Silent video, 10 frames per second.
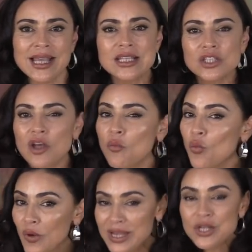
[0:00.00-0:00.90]
Some
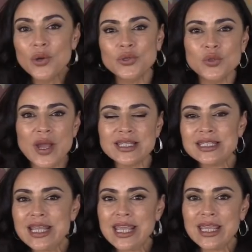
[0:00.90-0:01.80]
window
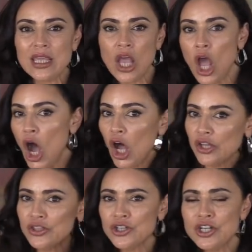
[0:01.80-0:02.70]
dressing
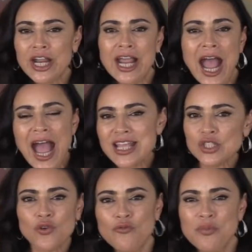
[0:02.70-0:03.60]
under the
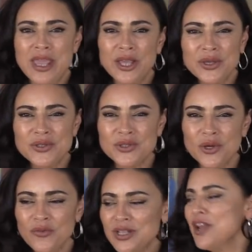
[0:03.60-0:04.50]
guise of being
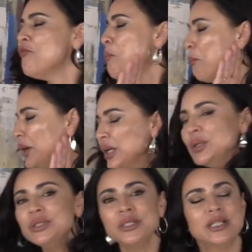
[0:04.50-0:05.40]
conservative,
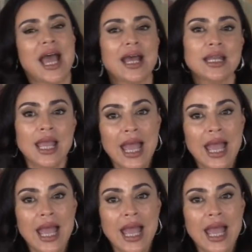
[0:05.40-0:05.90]
poo to that.